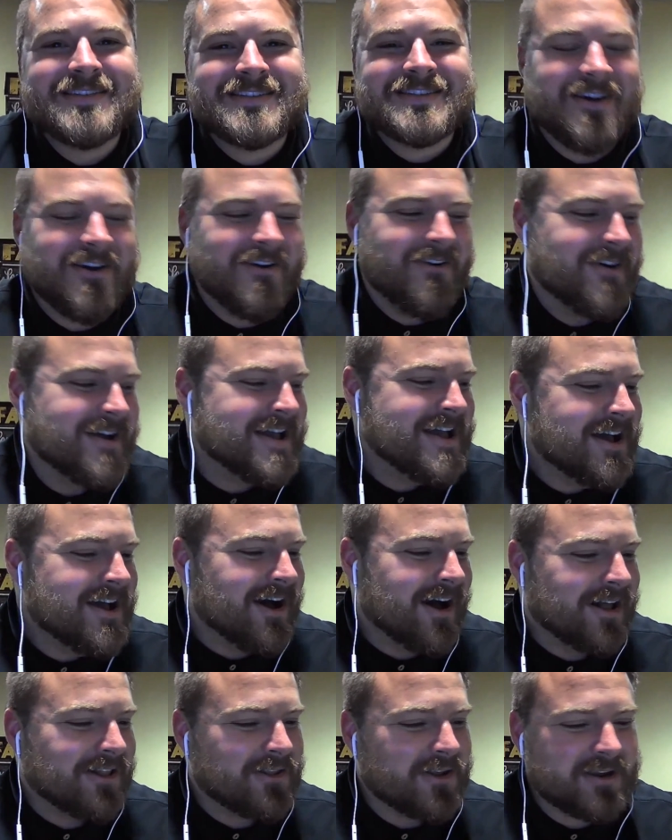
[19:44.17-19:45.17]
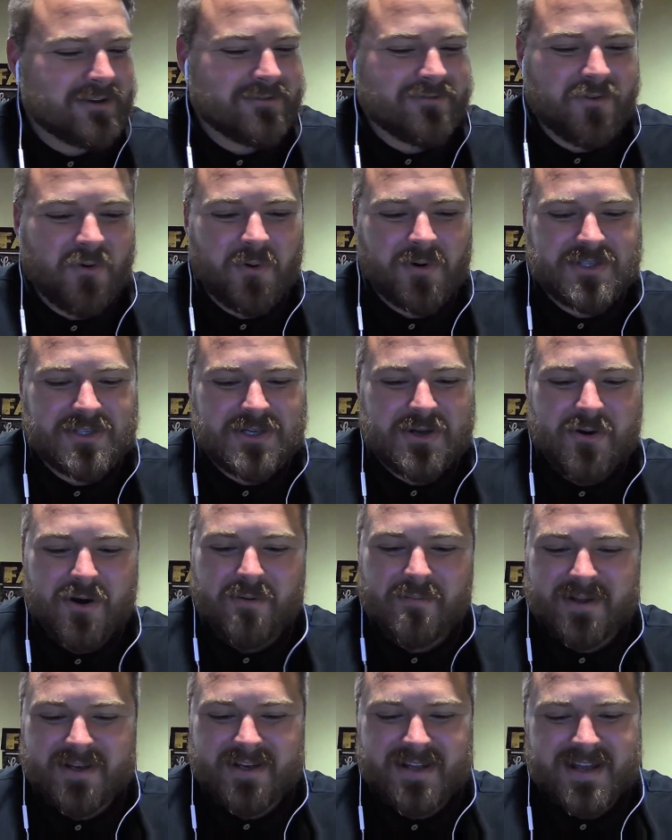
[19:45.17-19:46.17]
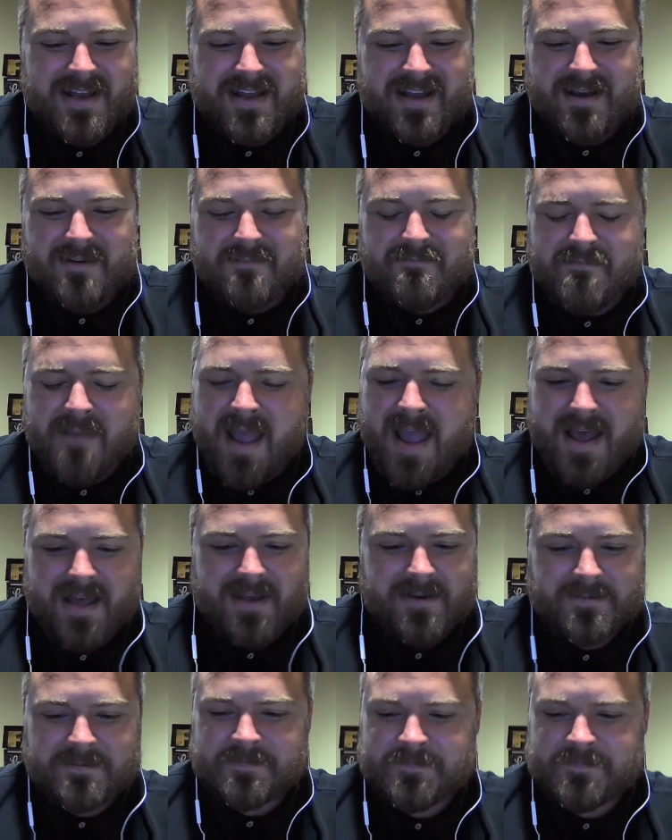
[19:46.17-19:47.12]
so, uh, looking forward to it. But man,